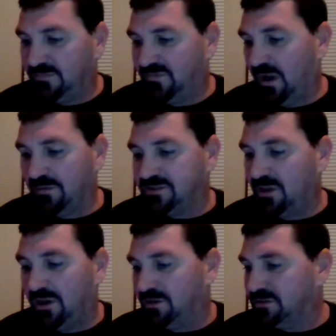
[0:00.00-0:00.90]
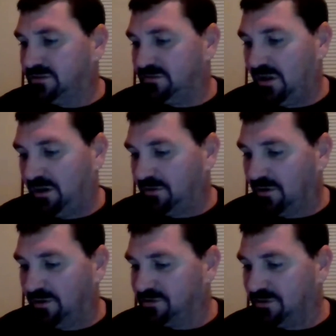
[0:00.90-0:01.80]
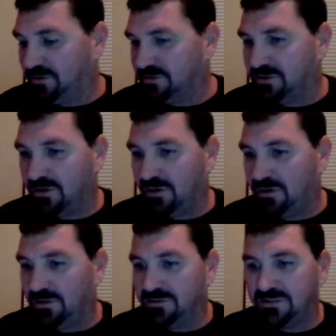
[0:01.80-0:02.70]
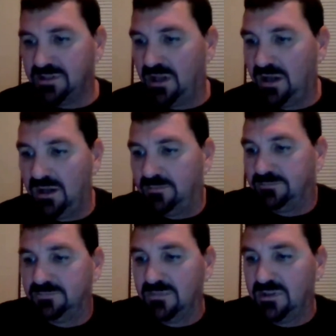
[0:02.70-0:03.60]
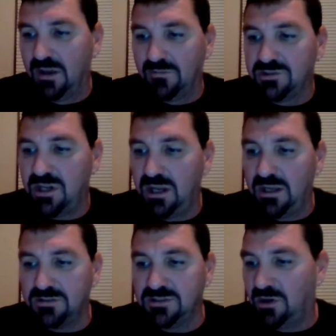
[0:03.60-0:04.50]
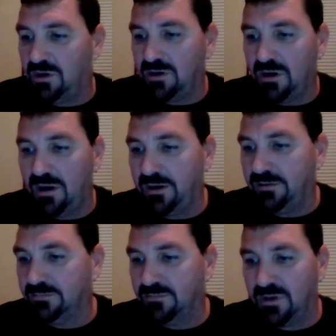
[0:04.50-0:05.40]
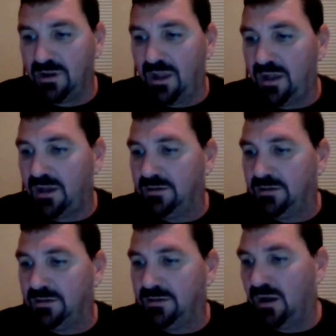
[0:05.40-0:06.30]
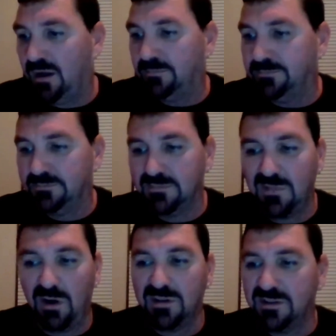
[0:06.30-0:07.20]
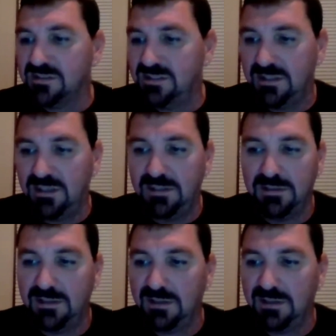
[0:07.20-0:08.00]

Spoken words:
Favorite songs: Girls, Girls, Girls, Never Change, Song Cry, Renegade, Heart of the City.